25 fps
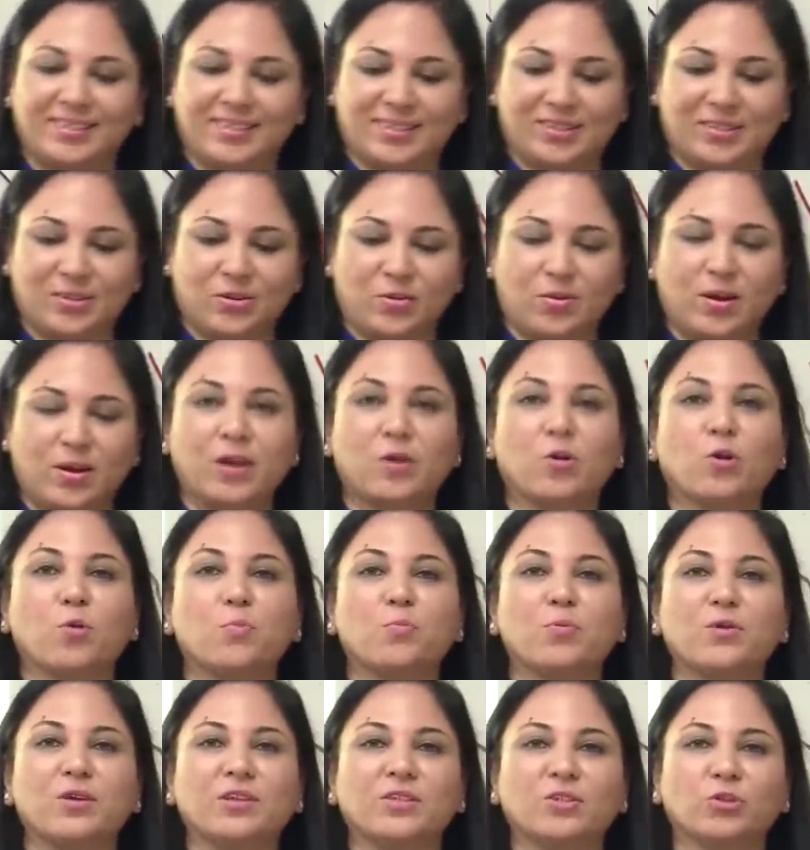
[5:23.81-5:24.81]
So I
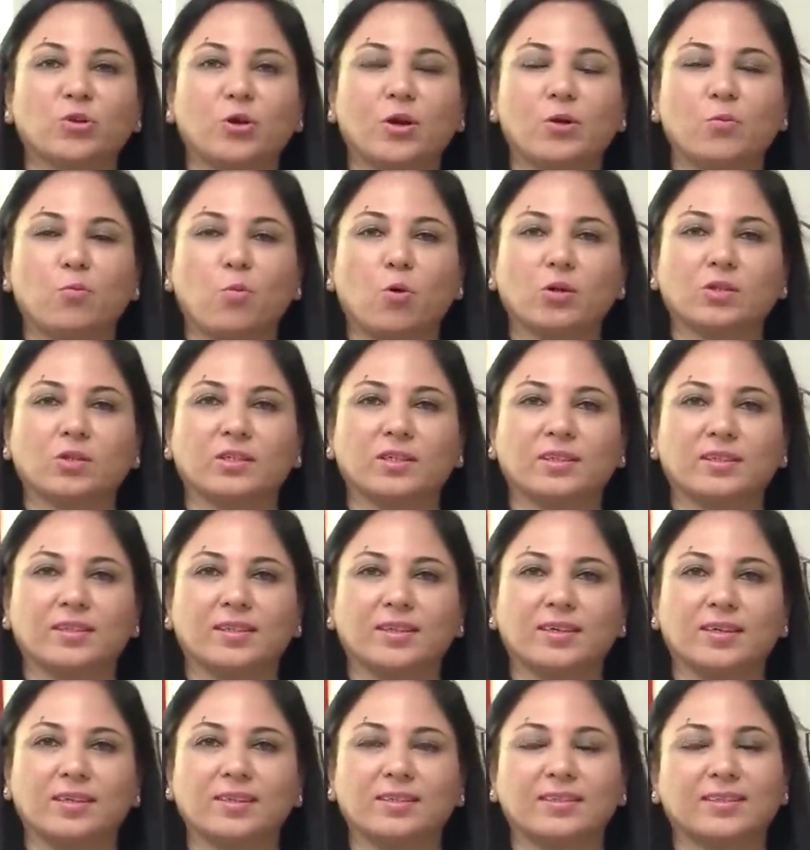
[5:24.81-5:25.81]
hope you enjoyed watching
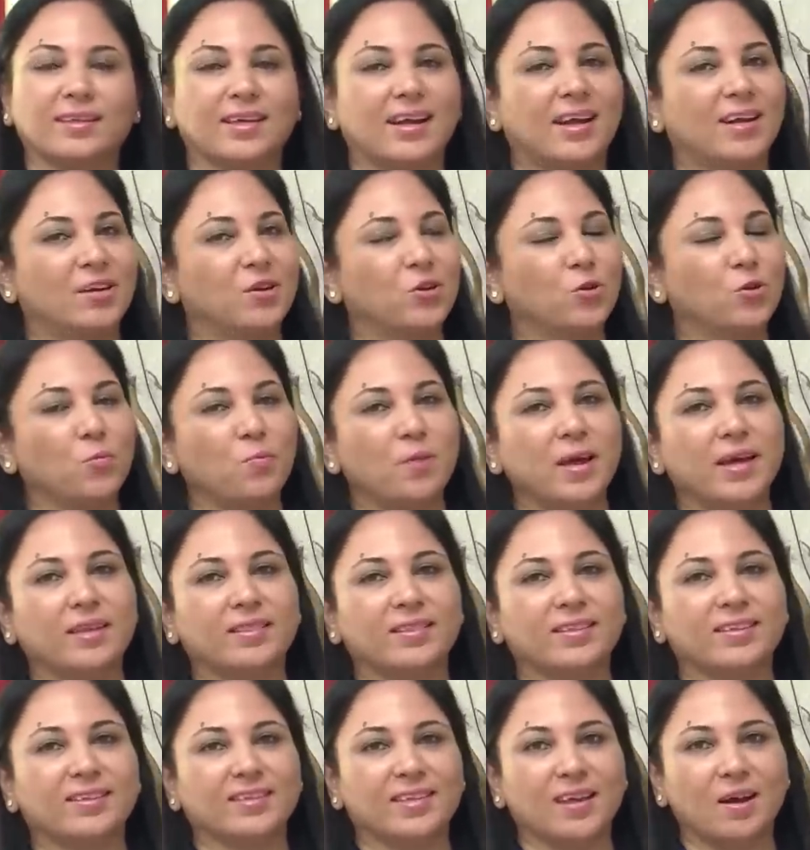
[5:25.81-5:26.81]
this, and do
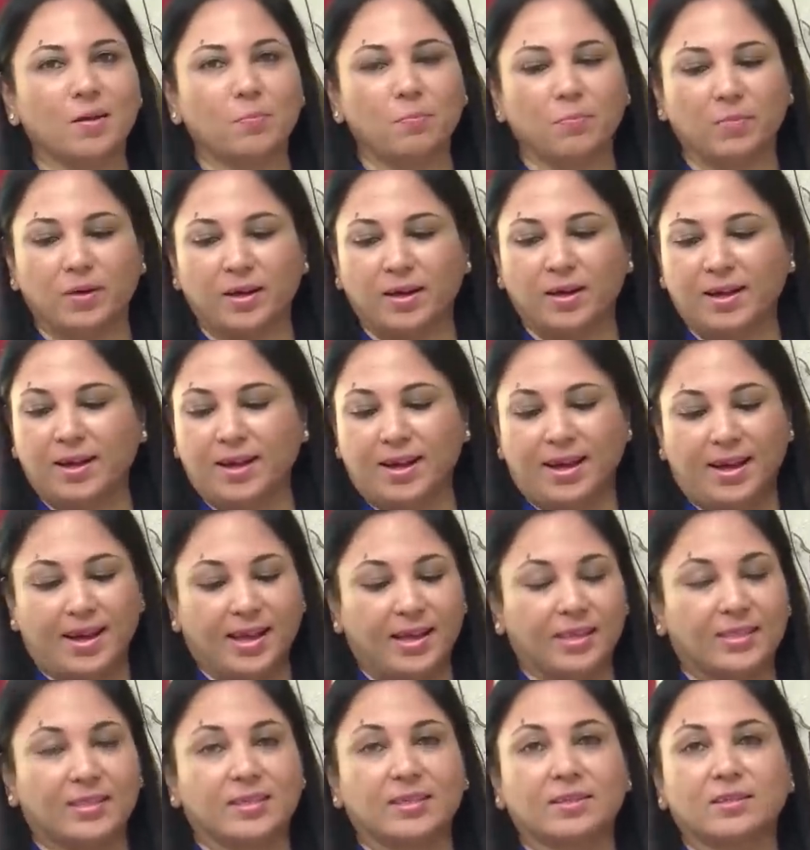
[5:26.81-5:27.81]
make this up.
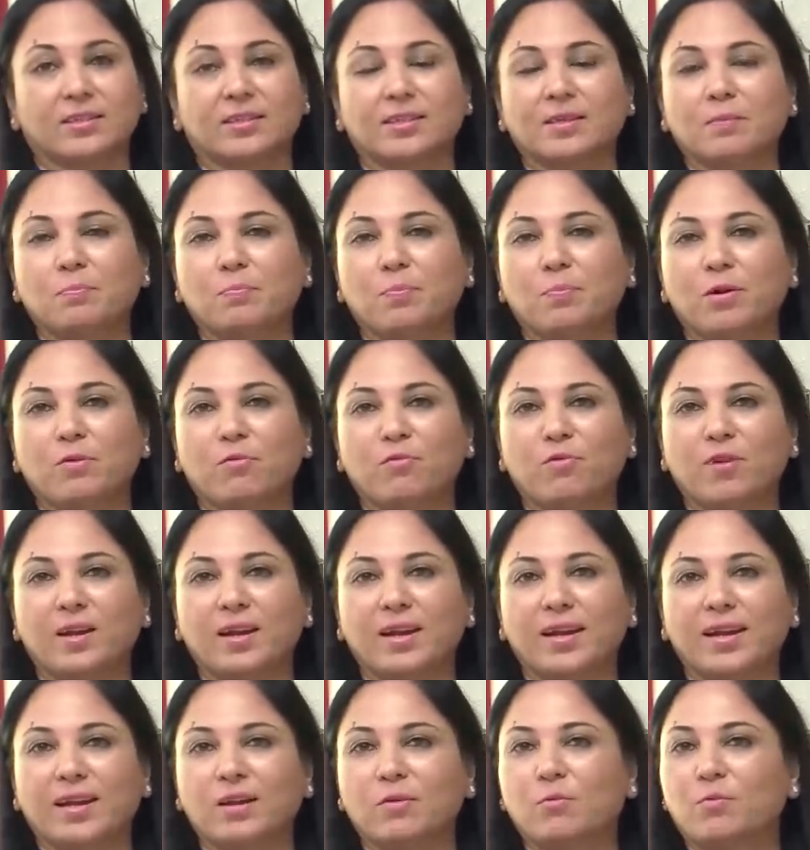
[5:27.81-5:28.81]
It's a simple
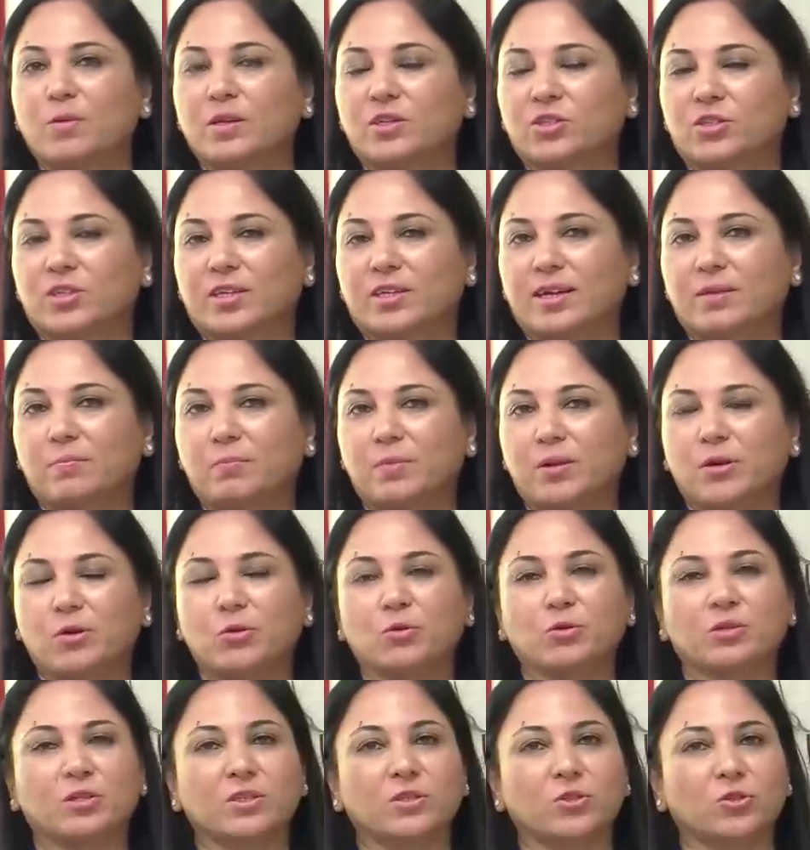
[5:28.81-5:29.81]
filling which can be
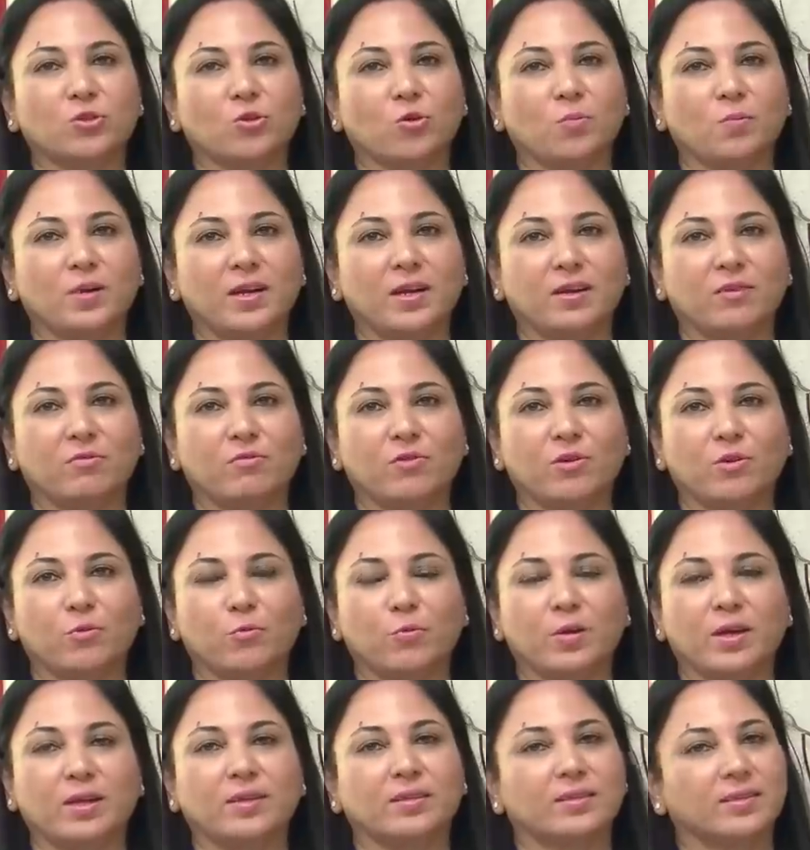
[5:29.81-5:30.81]
used in so many different
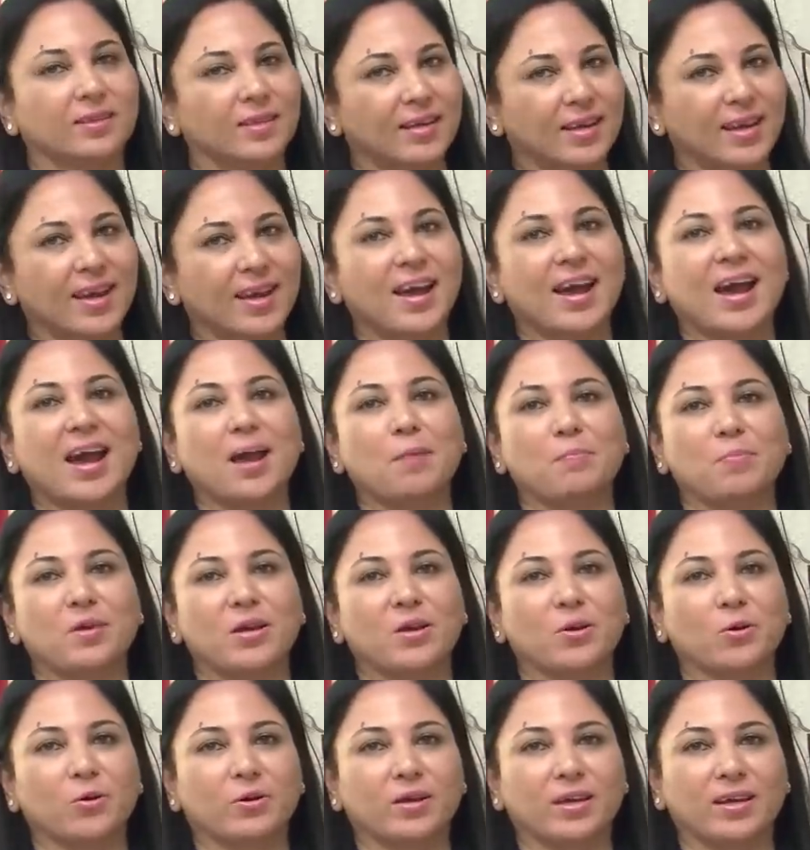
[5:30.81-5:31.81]
ways. Happy
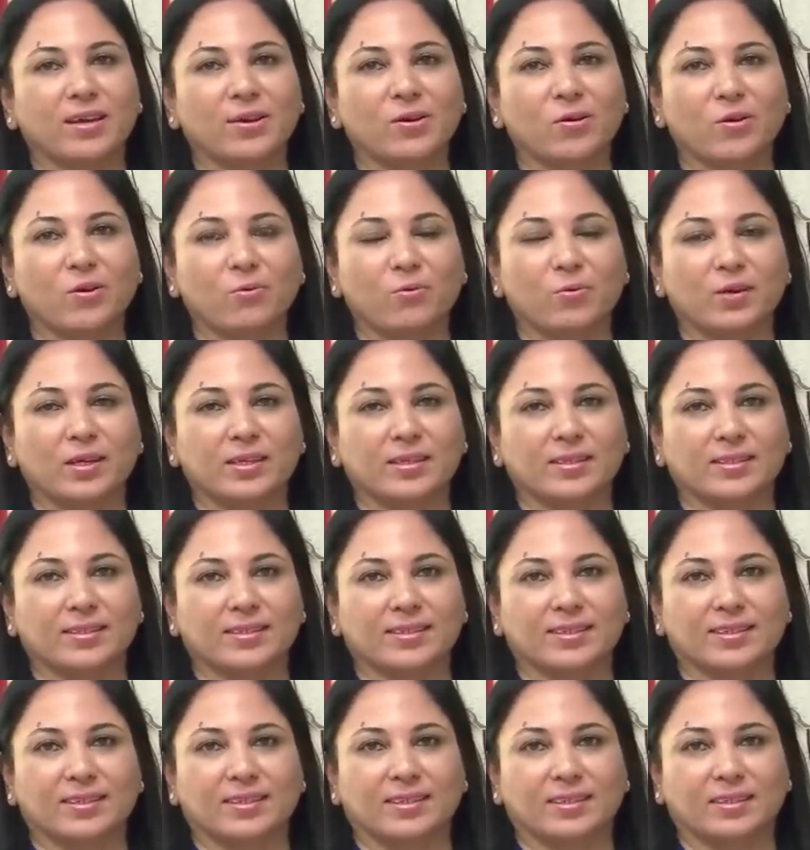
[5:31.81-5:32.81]
cooking always.